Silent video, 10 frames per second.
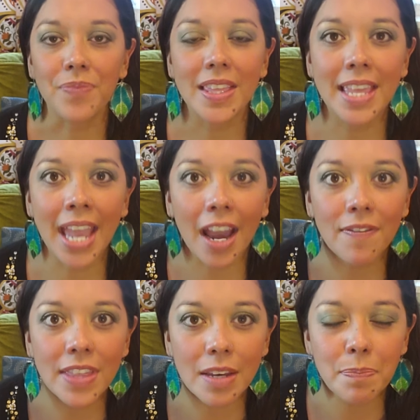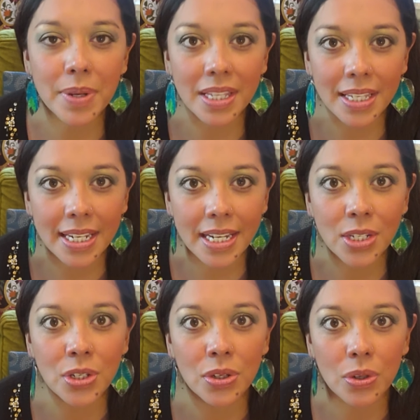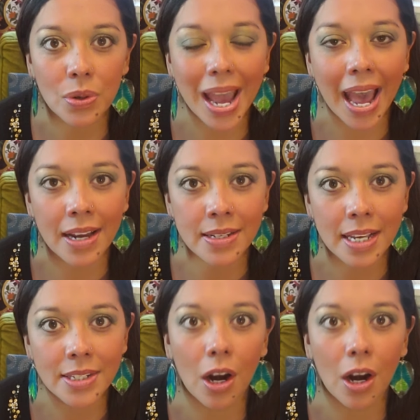they have the ability to access